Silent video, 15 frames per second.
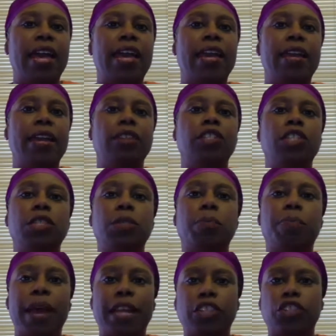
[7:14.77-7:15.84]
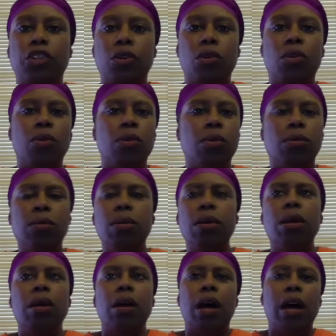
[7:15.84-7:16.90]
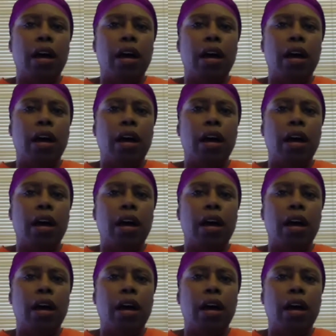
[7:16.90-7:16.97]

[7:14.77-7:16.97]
a special